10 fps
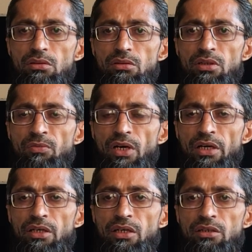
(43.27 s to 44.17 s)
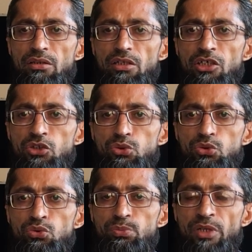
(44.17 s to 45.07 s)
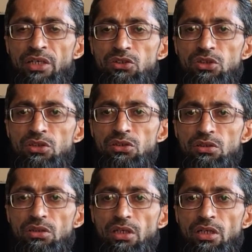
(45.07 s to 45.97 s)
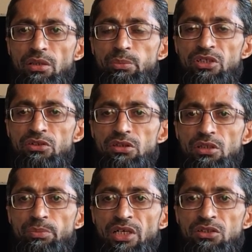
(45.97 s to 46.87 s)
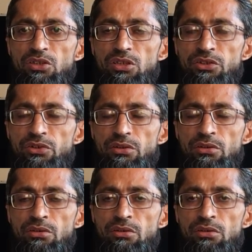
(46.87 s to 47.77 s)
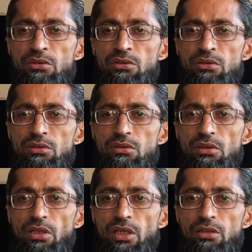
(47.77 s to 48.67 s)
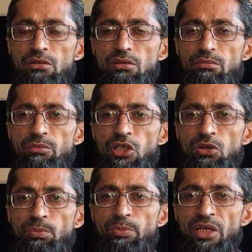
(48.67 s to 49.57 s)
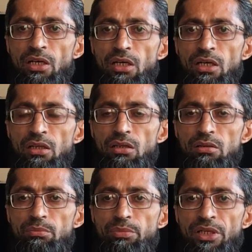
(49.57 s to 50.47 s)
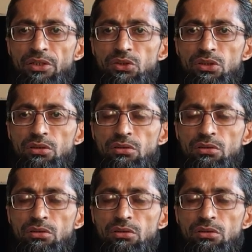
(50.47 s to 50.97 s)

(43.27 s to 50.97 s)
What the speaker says: divided into two branches, Arabian Sea branches and Bay of Bengal branch.